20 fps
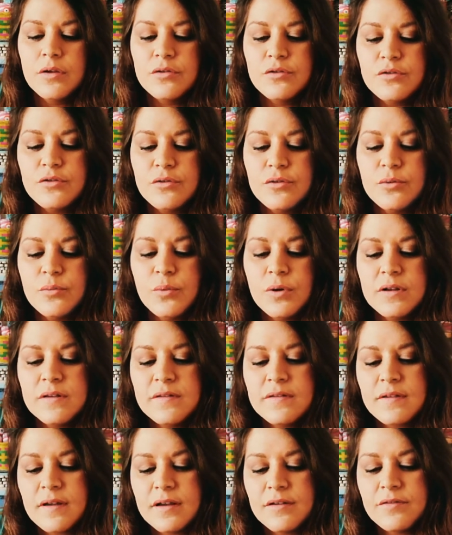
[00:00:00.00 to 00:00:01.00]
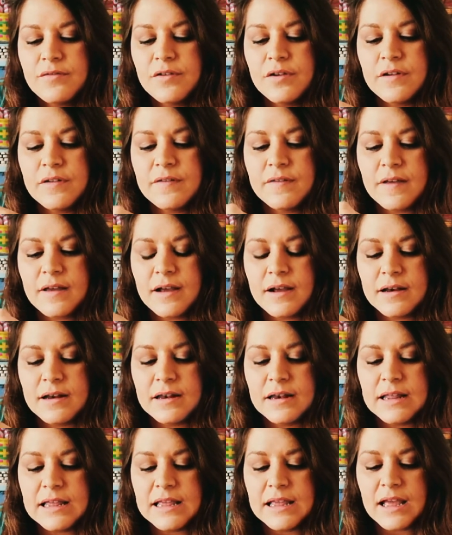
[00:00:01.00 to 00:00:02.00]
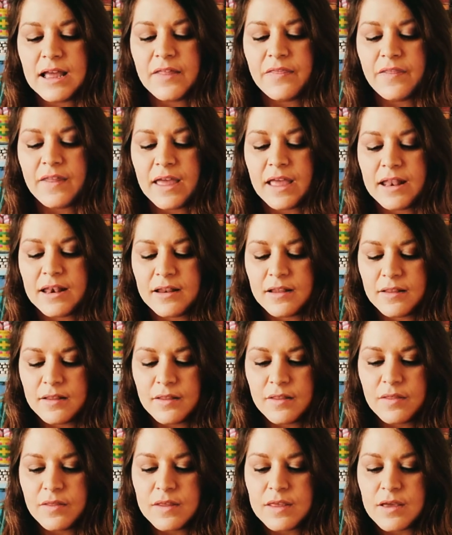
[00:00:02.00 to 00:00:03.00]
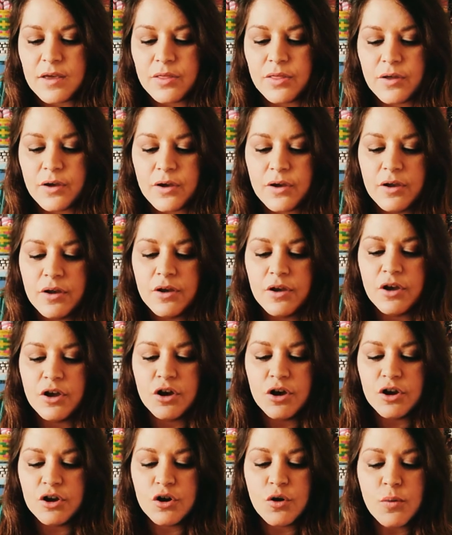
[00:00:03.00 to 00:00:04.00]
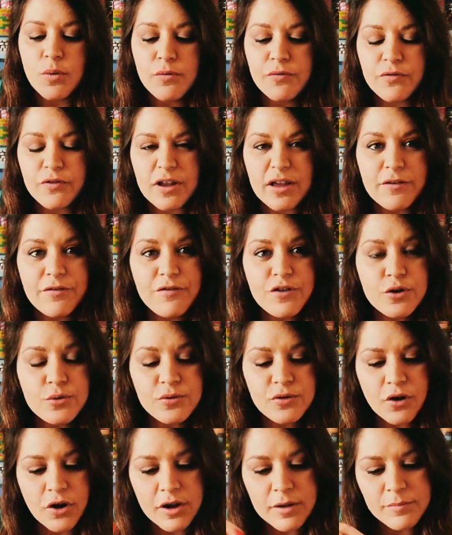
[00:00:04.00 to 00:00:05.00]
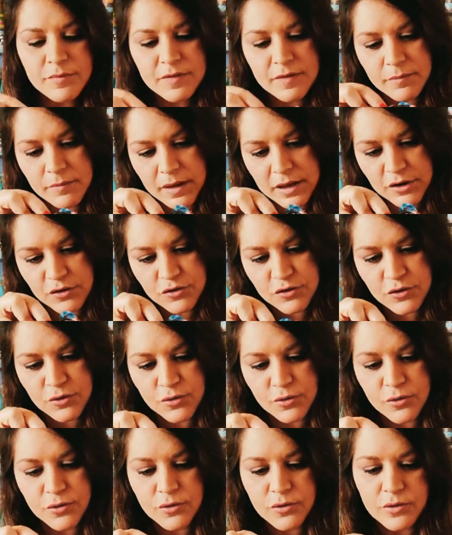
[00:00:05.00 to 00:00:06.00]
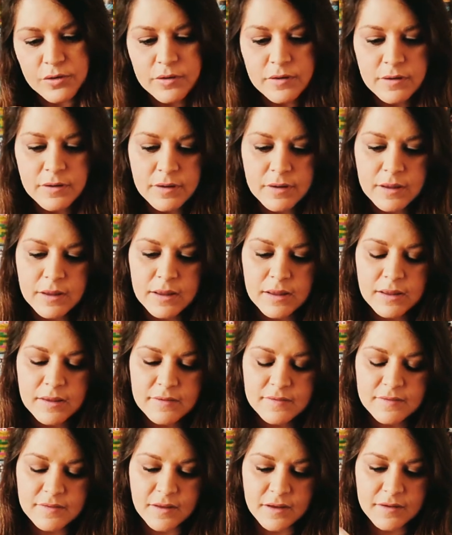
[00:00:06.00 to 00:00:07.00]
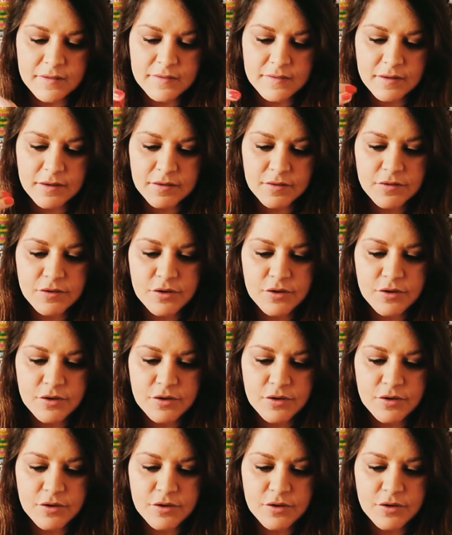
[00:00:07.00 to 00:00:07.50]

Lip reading: So do the one side first diagonally and then the other. Go over it a few times to make sure it's nice and